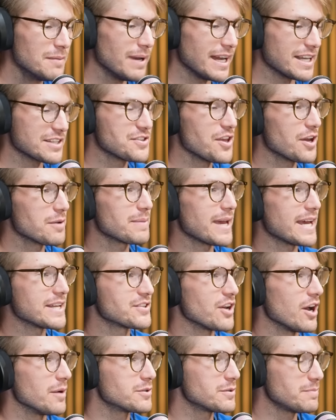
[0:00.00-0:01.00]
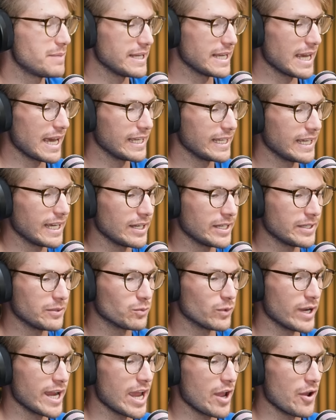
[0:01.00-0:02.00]
Mate, it's not a bad time to be a, a
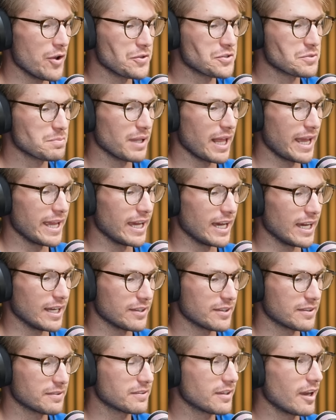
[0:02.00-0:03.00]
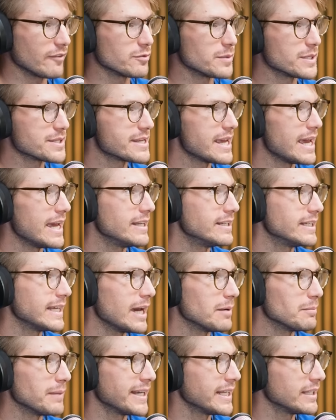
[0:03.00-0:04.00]
rare earths player. Governments are
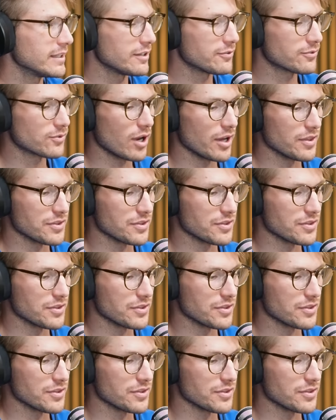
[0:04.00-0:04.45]
handing out money left,